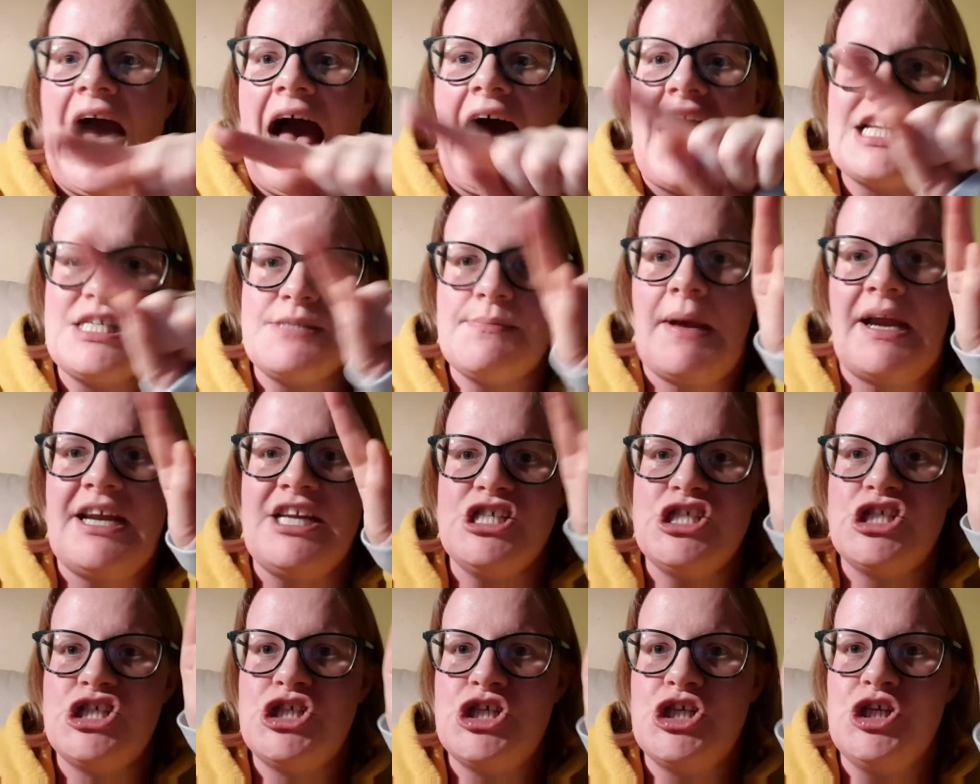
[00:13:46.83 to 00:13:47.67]
has
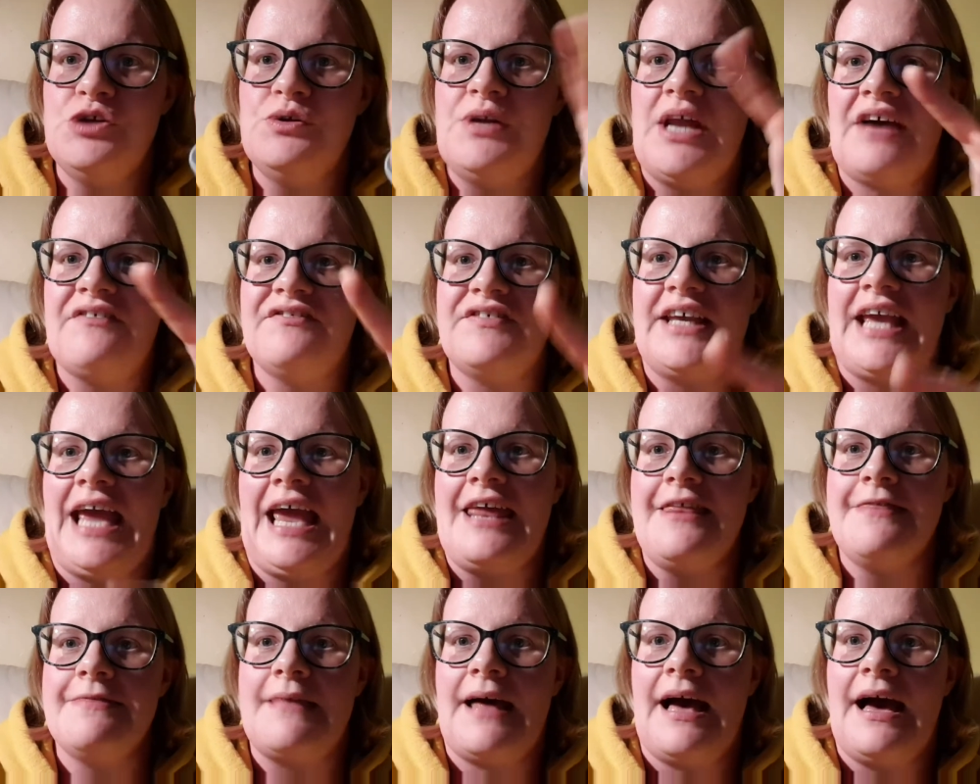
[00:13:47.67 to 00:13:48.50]
managed to
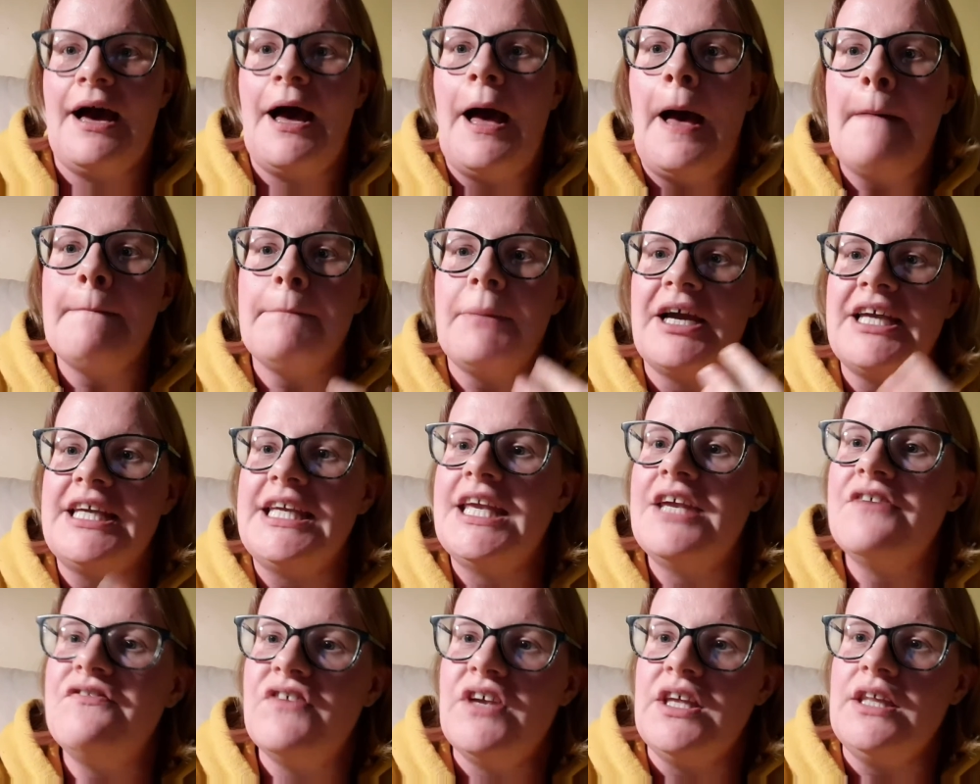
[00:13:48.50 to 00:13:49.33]
navigate that by
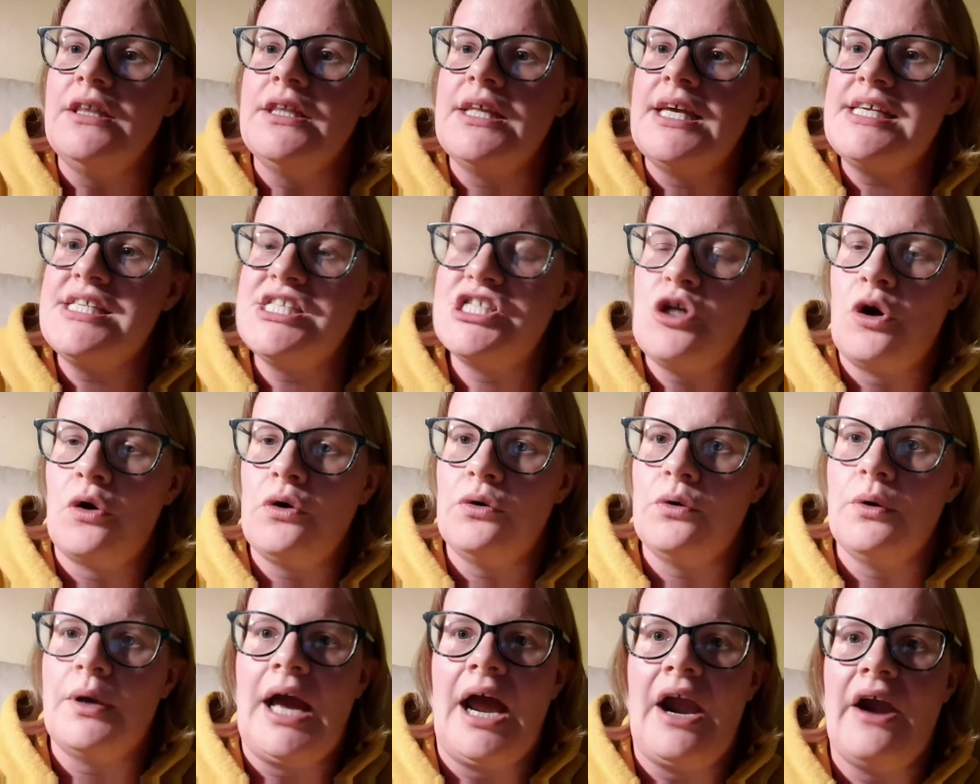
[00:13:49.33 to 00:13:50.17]
giving the
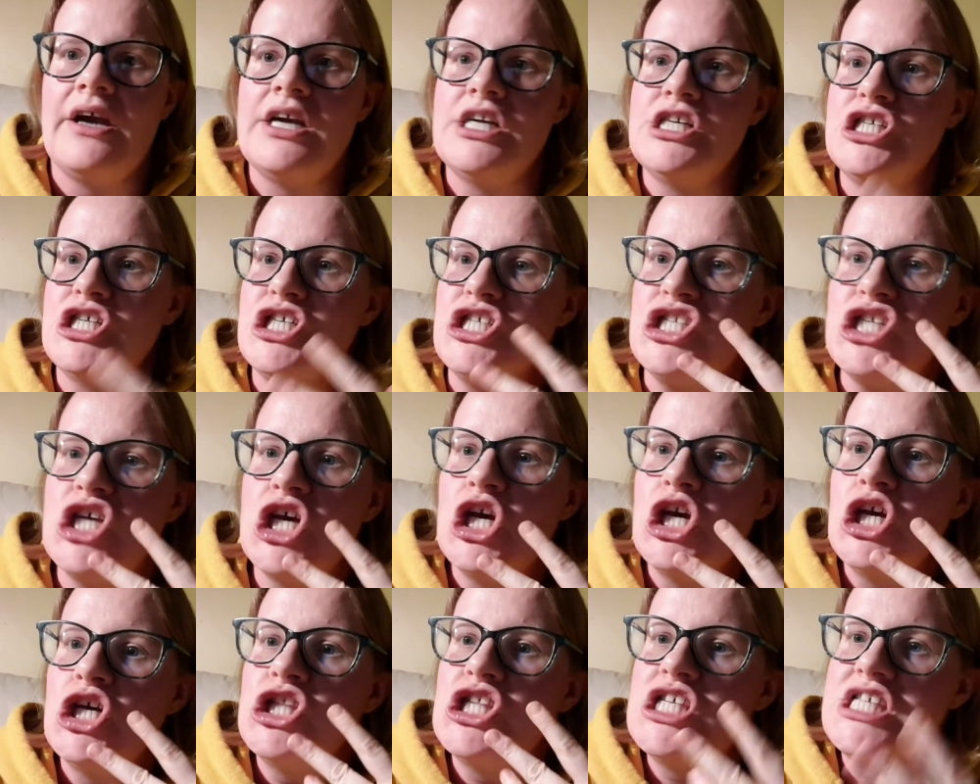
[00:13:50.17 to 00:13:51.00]
historical characters
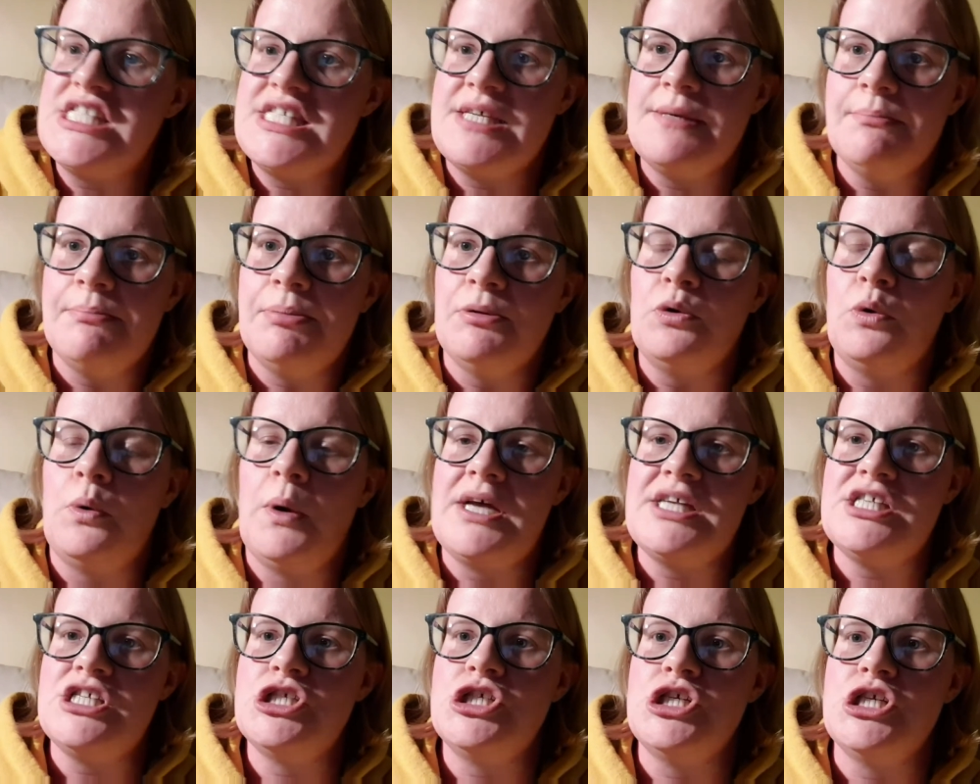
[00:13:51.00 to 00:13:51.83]
the simple
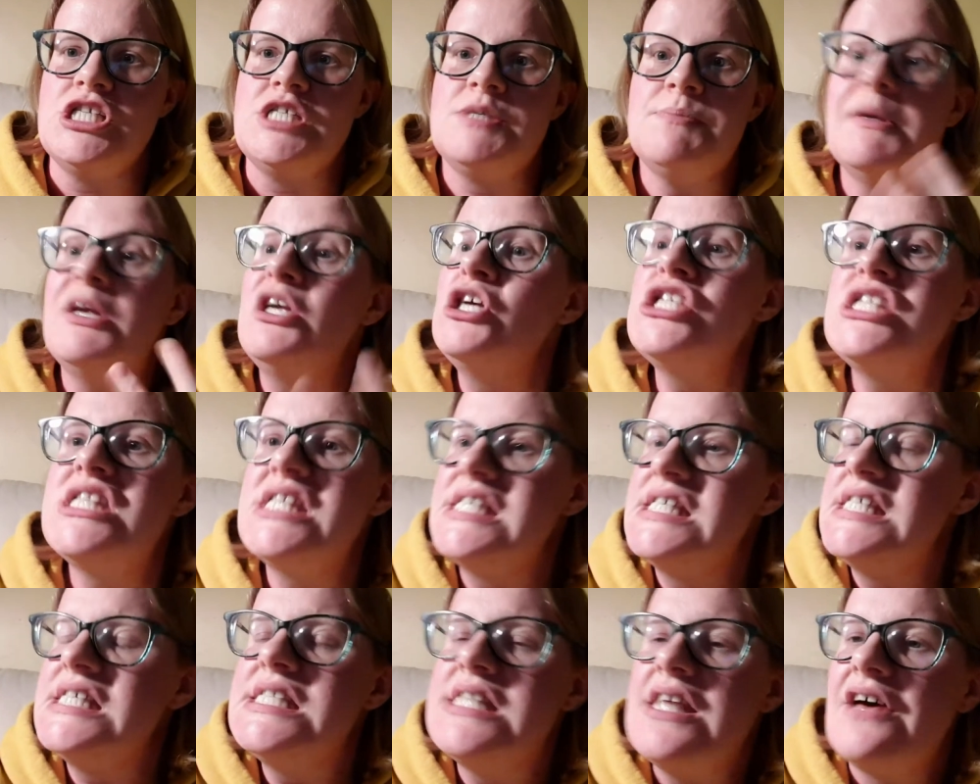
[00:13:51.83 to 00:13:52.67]
questions. Because
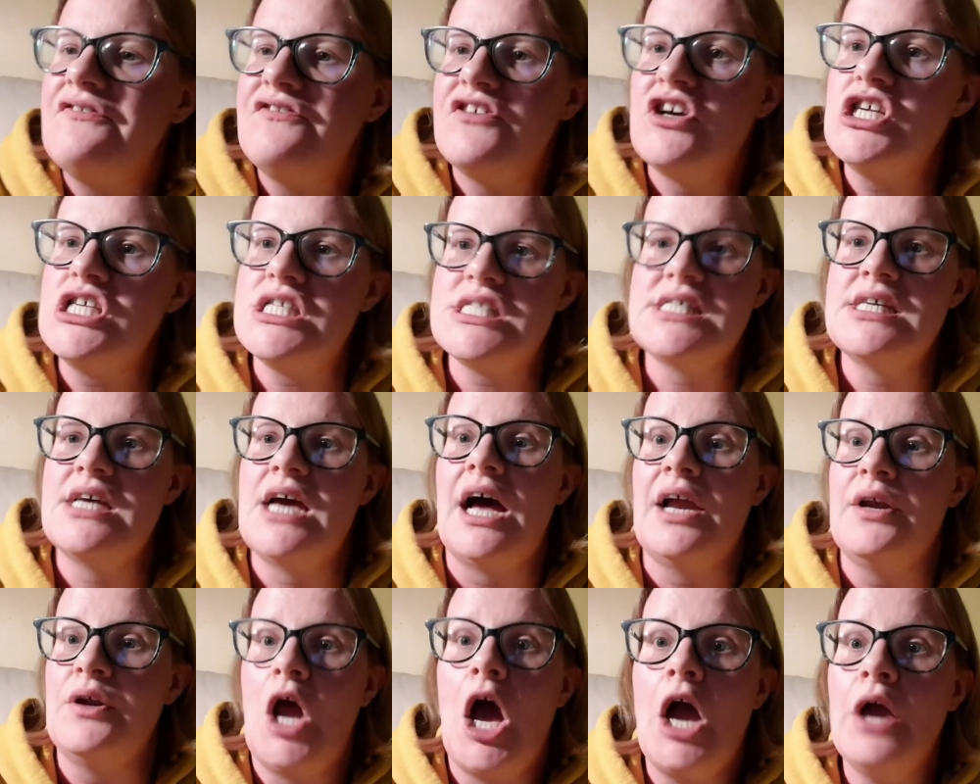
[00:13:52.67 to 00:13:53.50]
this is their first
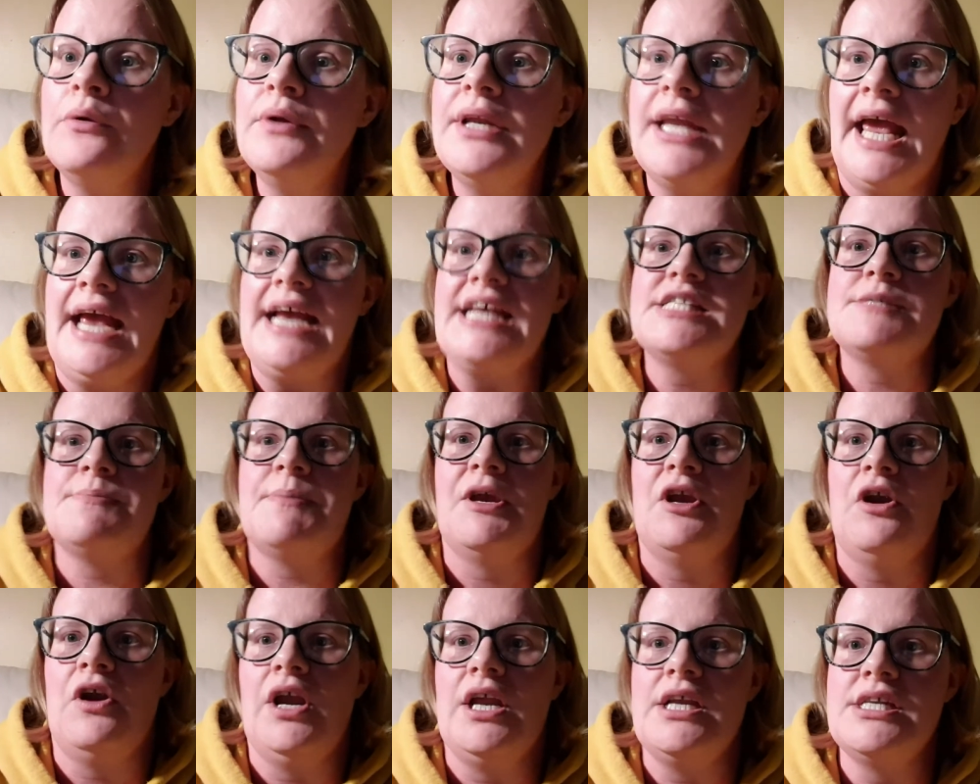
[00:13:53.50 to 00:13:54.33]
and only
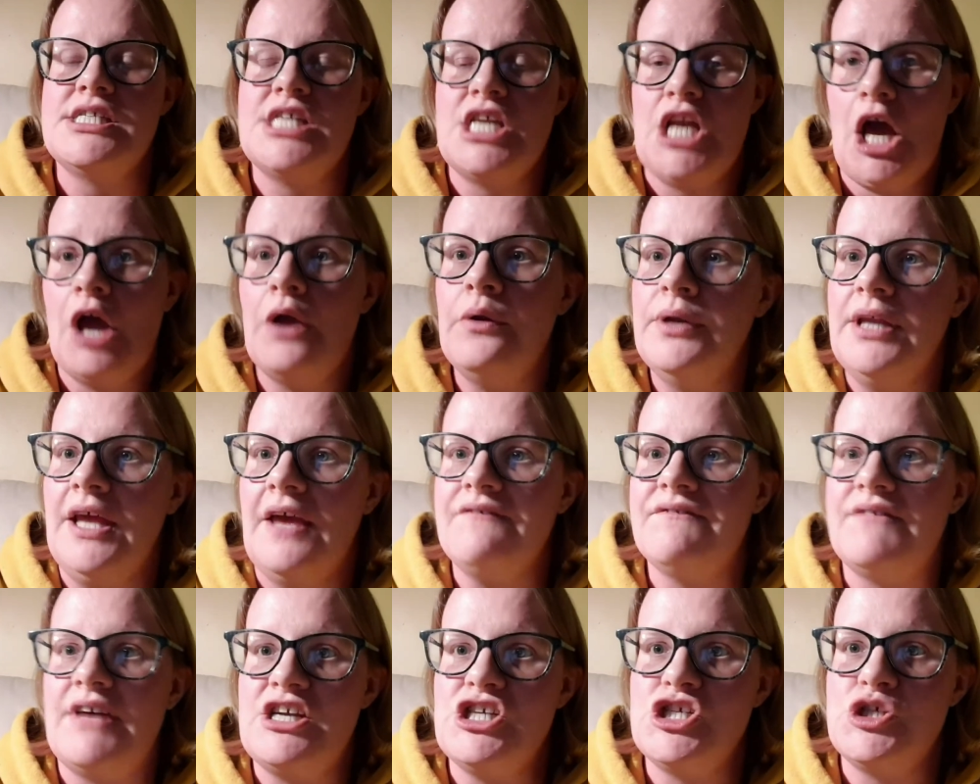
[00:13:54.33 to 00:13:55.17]
experience and only
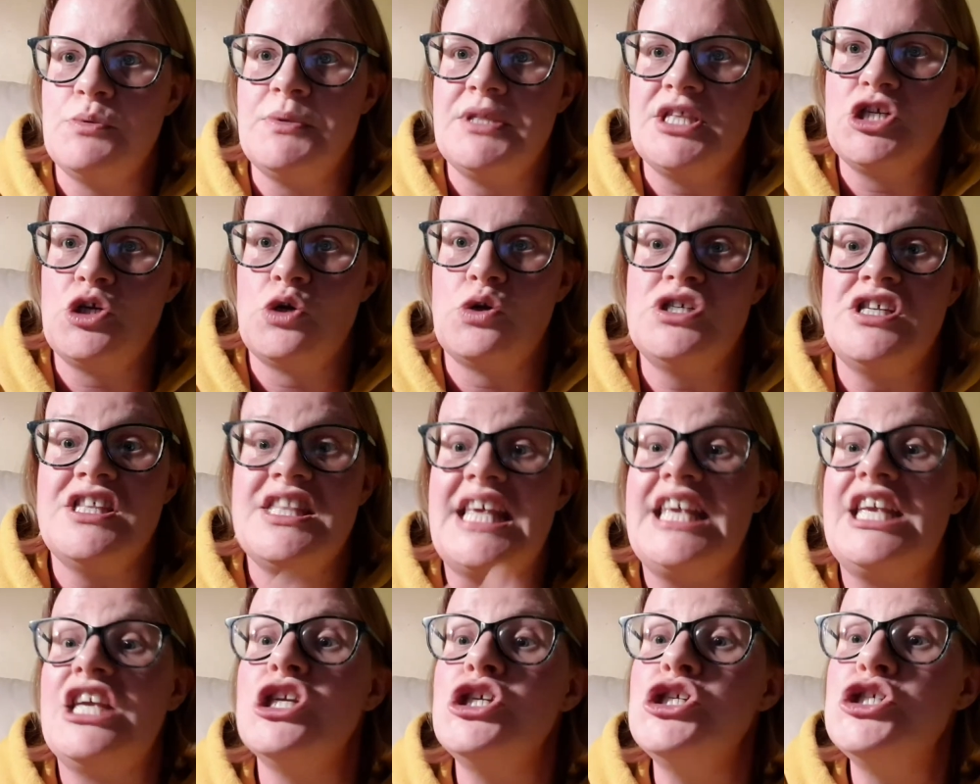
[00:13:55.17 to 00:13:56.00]
adventure with the Doctor,
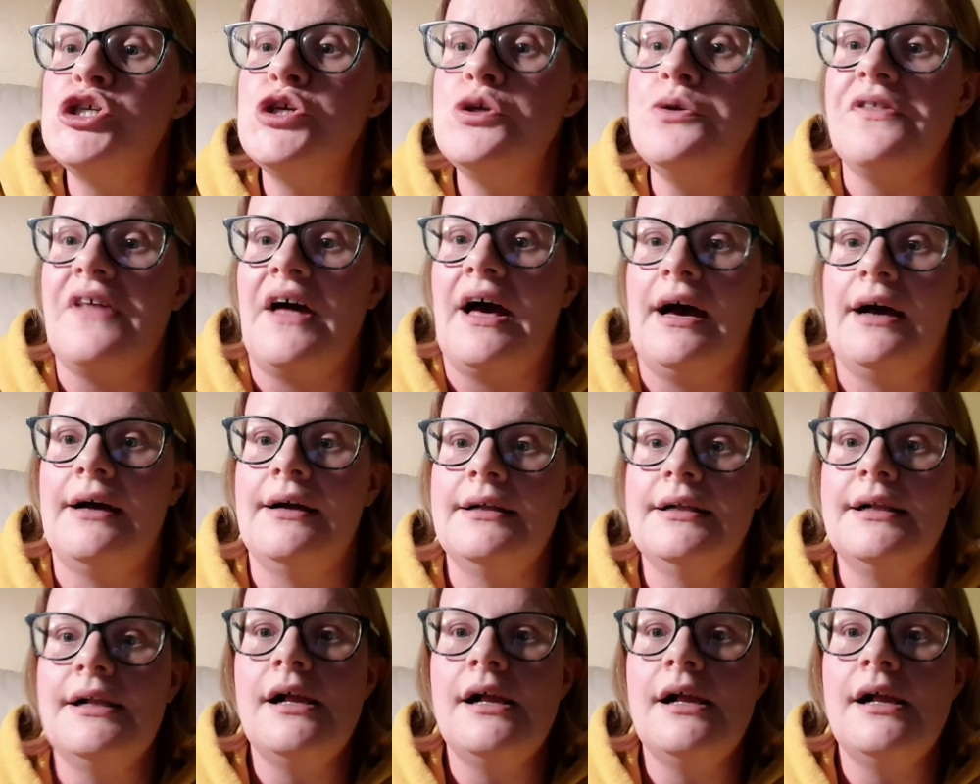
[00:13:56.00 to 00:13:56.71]
they can do that.